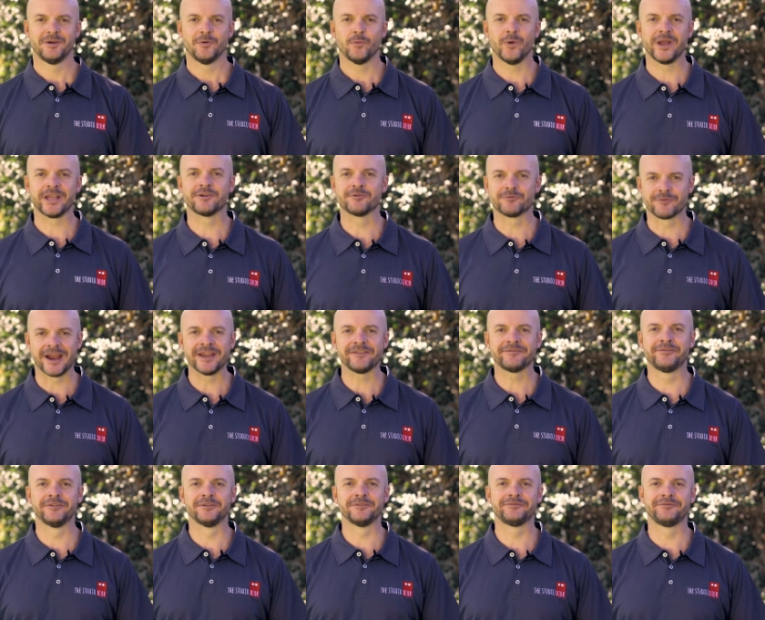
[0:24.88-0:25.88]
We're
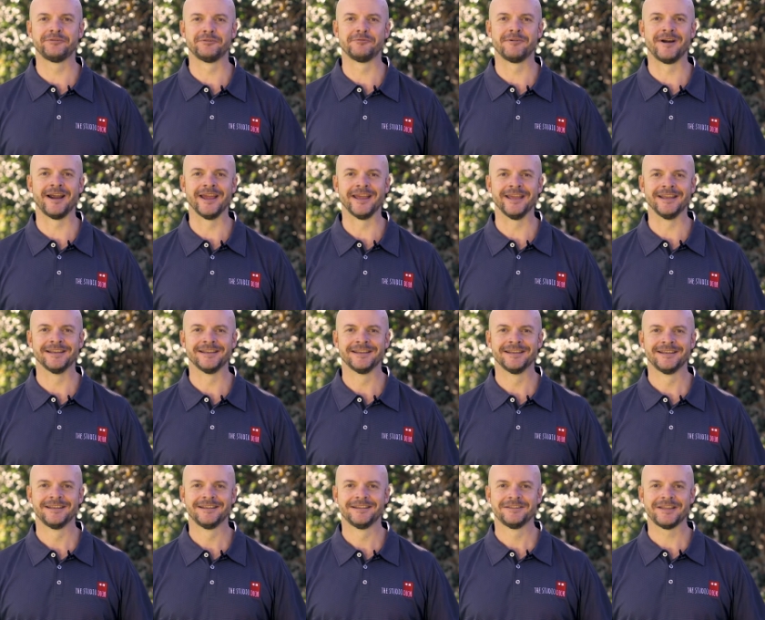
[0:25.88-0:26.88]
grateful for rain
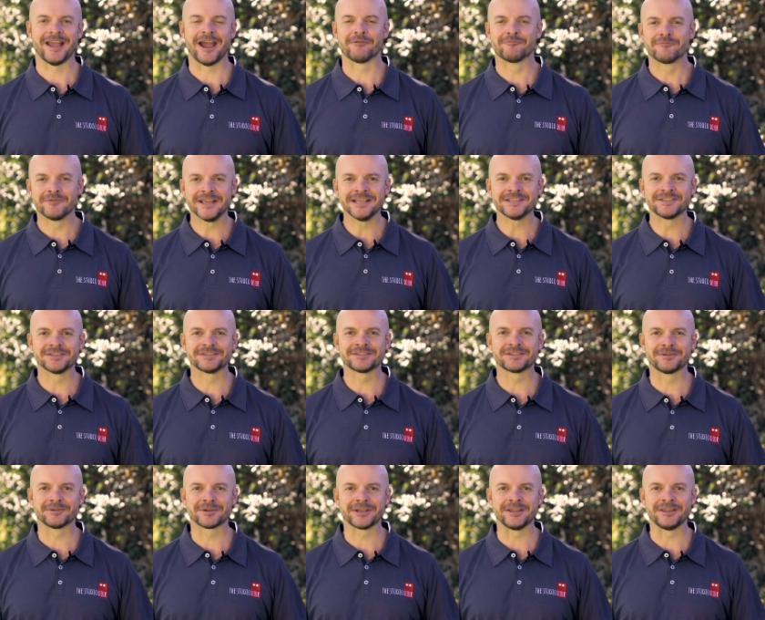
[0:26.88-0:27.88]
our region's
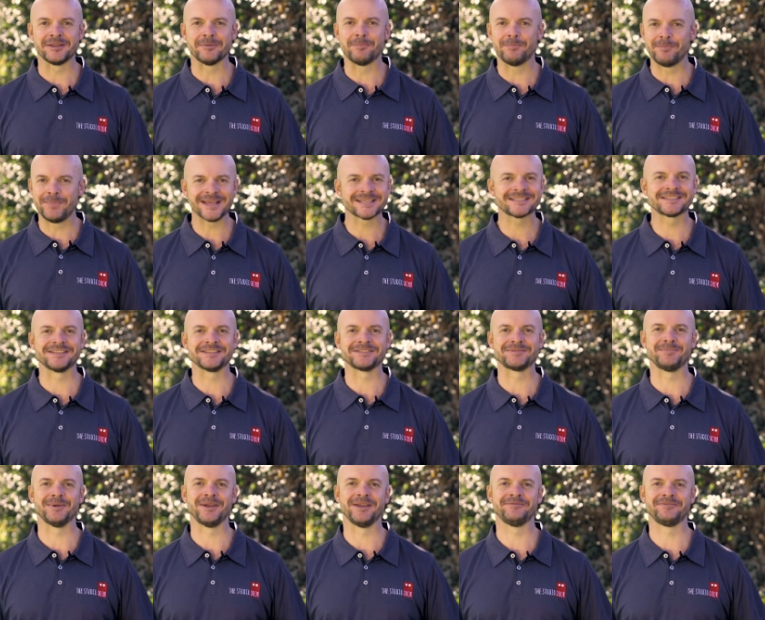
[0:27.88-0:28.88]
looking the best it's
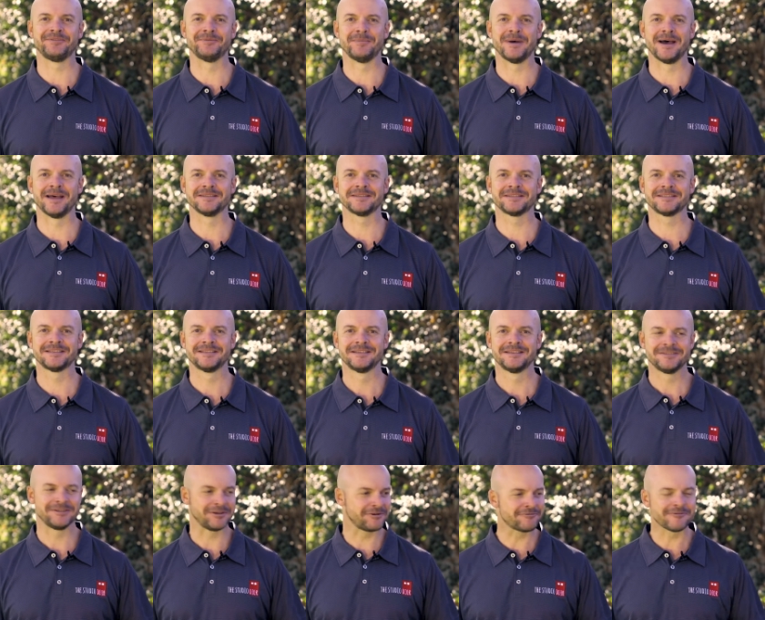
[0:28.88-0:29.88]
been for months,
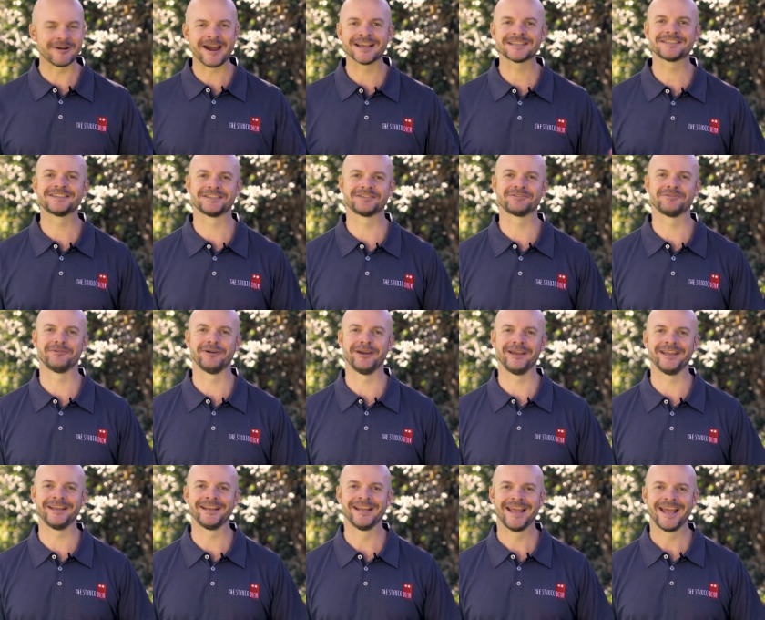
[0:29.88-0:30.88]
the grass is
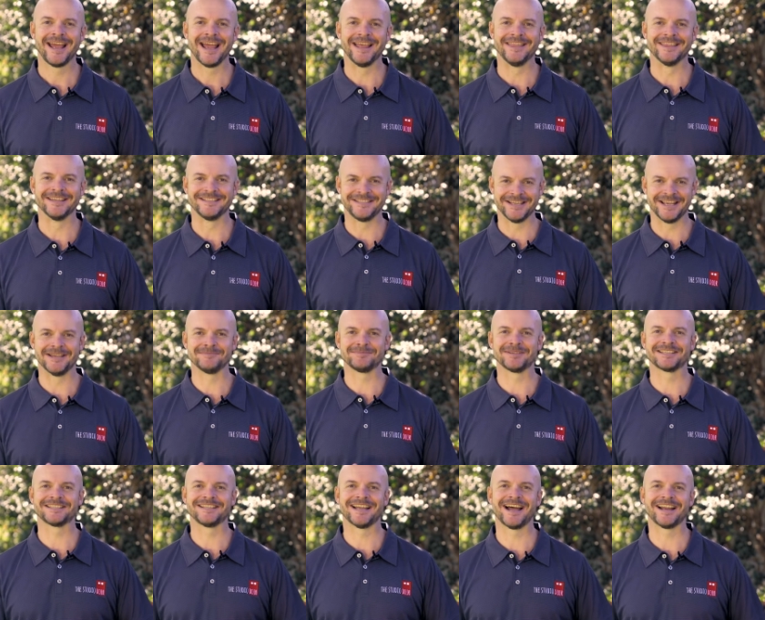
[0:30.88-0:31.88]
green and the dams are
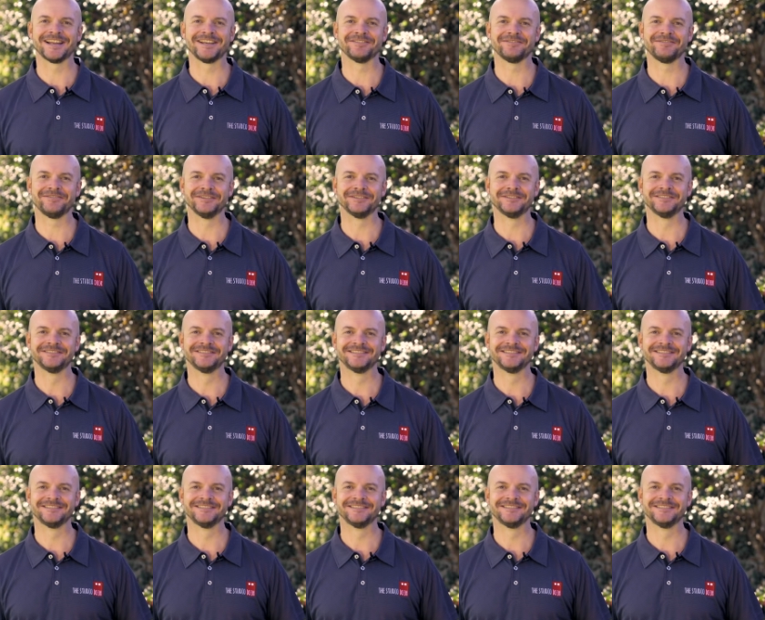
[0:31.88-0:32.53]
starting to fill.